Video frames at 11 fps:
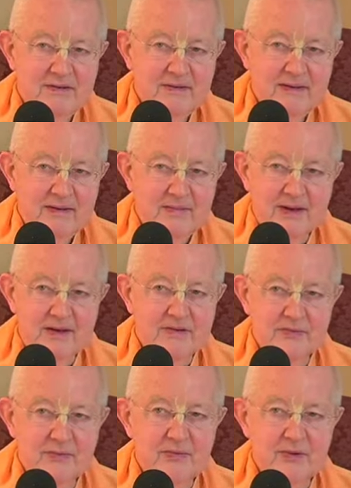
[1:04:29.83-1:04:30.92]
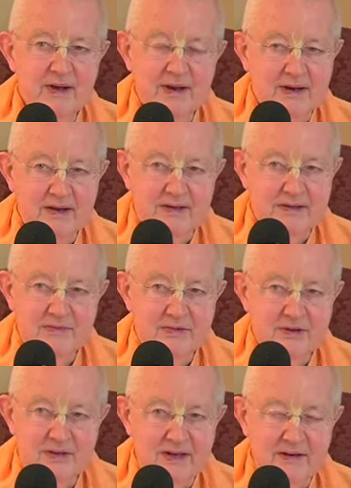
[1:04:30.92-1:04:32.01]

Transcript: Because we're not accustomed to that.